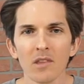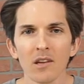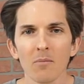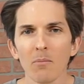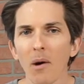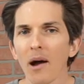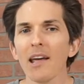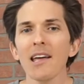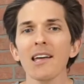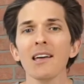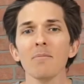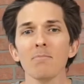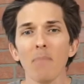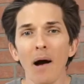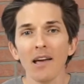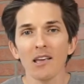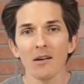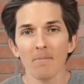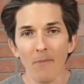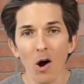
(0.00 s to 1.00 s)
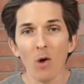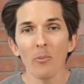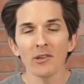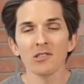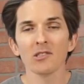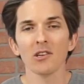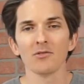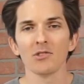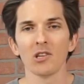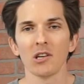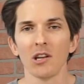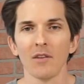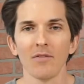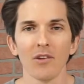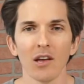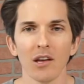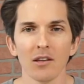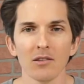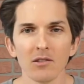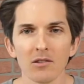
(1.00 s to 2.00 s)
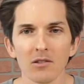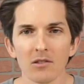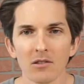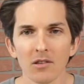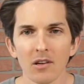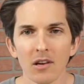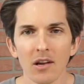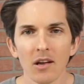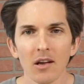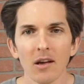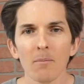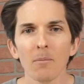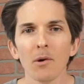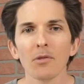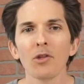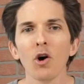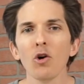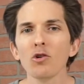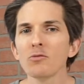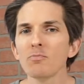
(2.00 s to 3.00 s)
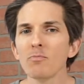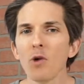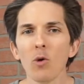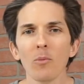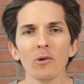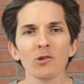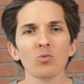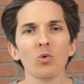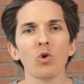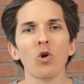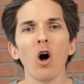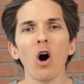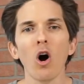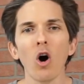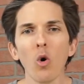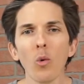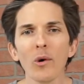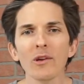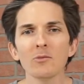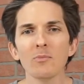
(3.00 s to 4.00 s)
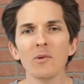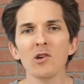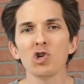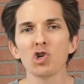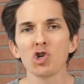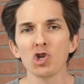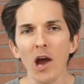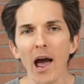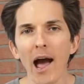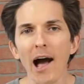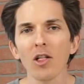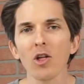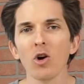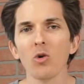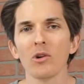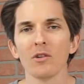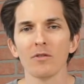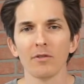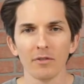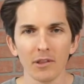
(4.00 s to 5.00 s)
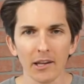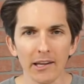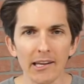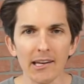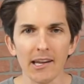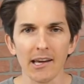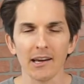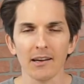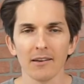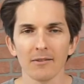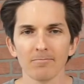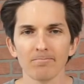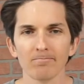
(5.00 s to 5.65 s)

Money can buy you moments of significance, but those moments will always be shallow and fleeting.